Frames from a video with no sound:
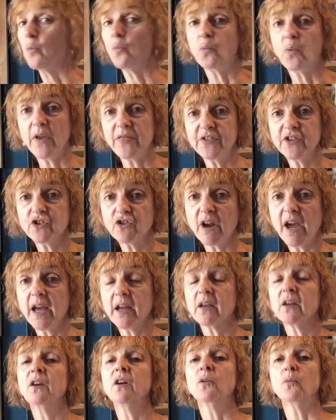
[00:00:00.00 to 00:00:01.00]
with the
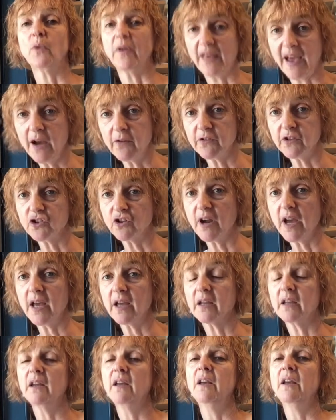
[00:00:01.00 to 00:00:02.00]
track, without the
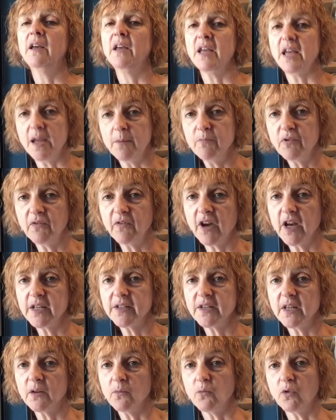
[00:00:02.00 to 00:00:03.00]
track,
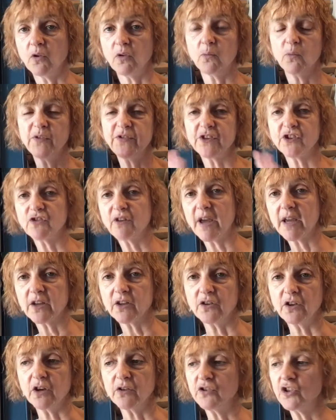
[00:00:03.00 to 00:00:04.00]
improvising with the track
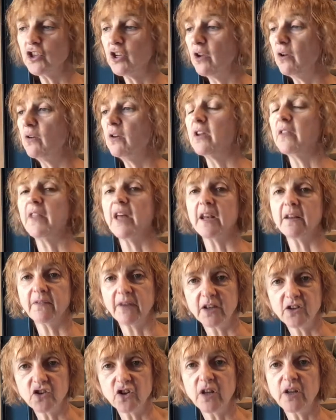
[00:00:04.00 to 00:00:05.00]
and no tune, and then
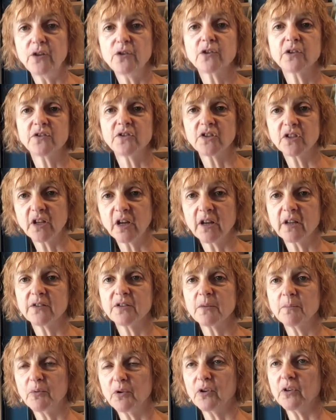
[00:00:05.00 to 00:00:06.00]
eventually you can start
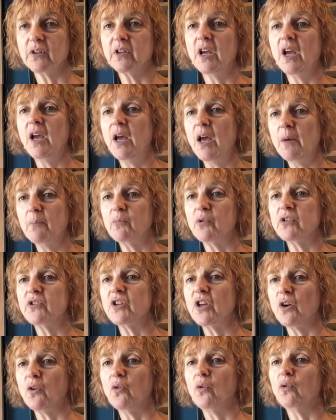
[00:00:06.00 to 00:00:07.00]
to put
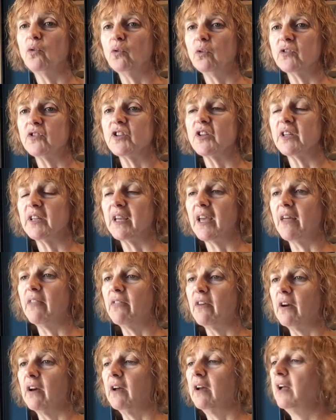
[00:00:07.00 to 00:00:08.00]
it all
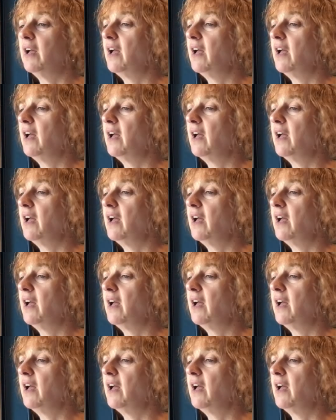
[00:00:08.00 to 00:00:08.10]
together.